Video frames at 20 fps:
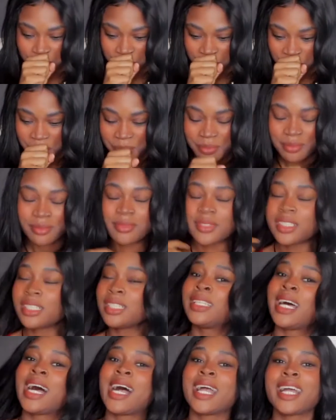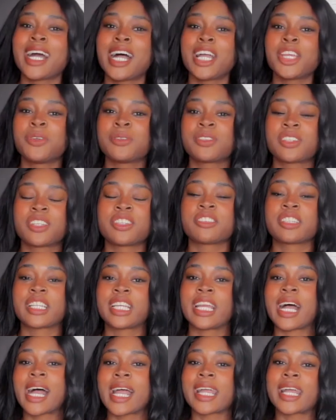the I Got You is
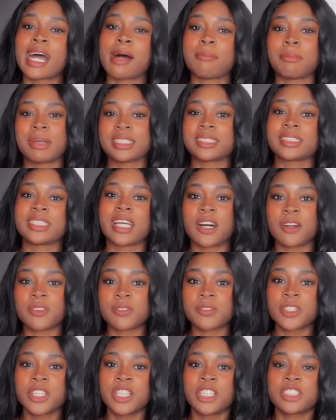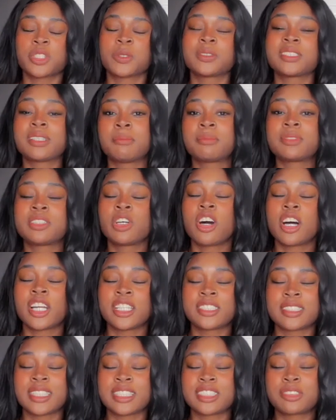literally I Got Myself. So it's,
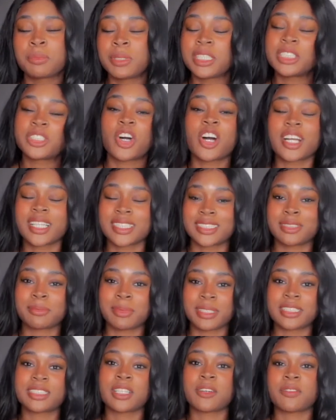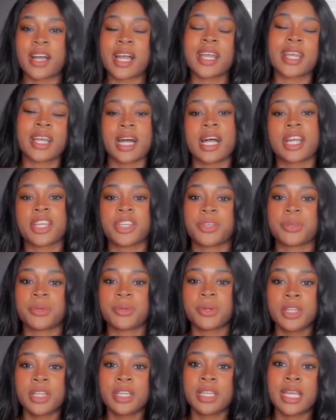it's me talking to myself, I got you.
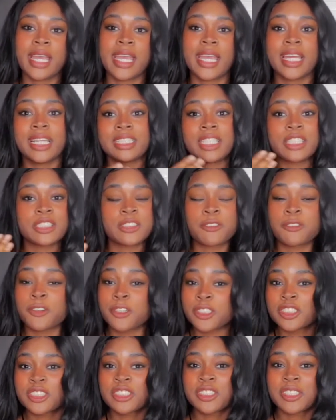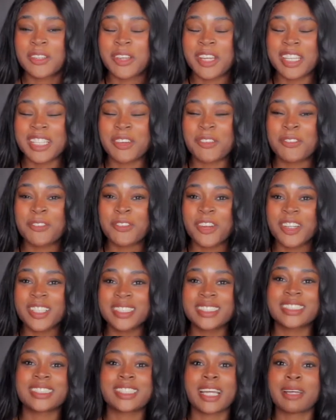And the first, the
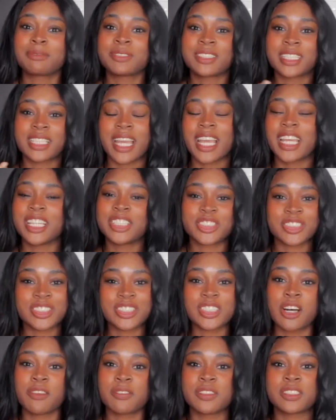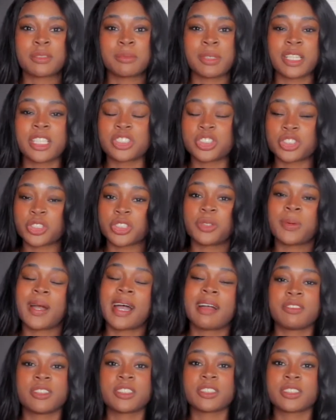first step to getting yourself and to making sure you
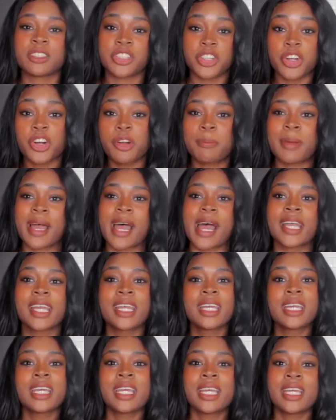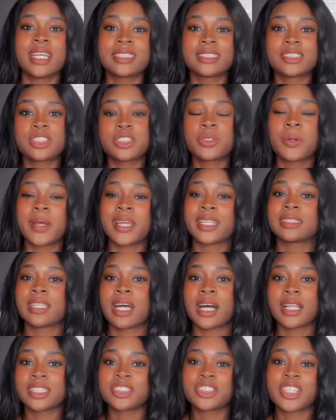have your, your back is to
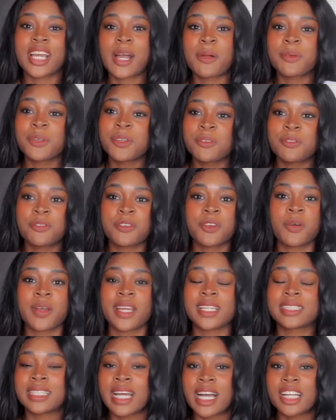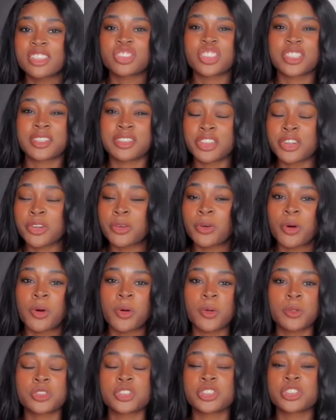acknowledge how you feel, acknowledge your
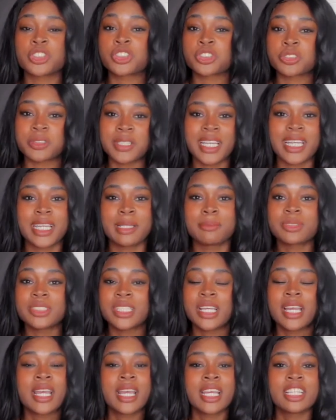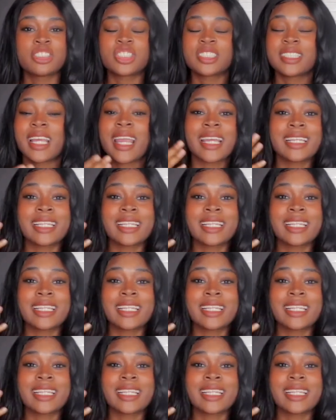goals, your dreams, just